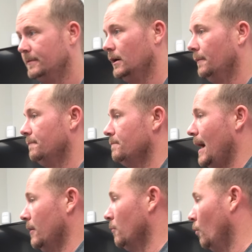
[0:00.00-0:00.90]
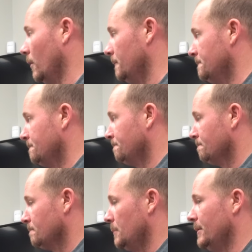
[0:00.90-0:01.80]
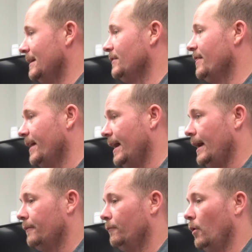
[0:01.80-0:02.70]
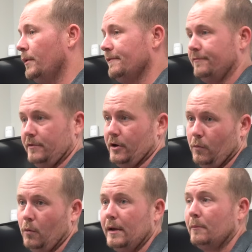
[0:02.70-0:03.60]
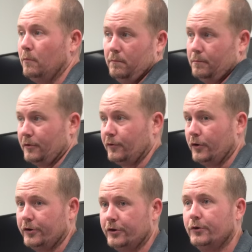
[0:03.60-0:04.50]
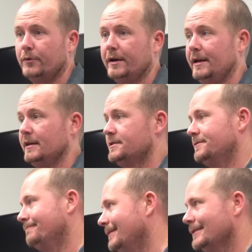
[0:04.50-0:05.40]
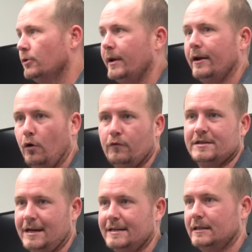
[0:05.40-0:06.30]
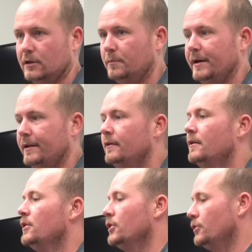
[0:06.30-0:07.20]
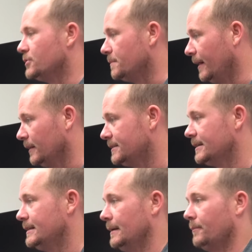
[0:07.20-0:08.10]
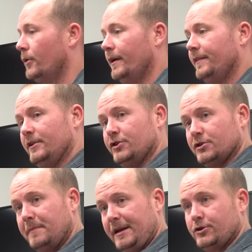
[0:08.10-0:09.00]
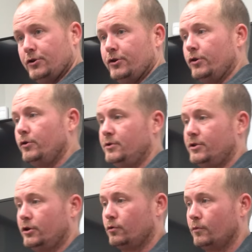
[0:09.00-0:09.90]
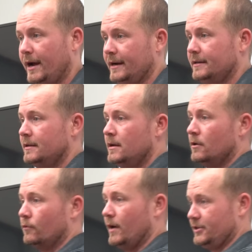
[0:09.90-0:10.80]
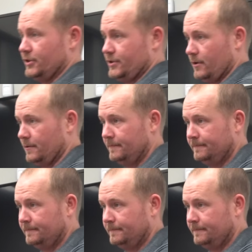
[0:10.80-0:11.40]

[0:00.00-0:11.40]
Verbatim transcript: um, matter more. But even then, what we've, you know, what we prefer to do is it's okay to oversize a little bit use a balancing damper, and then just make sure you use the correct register,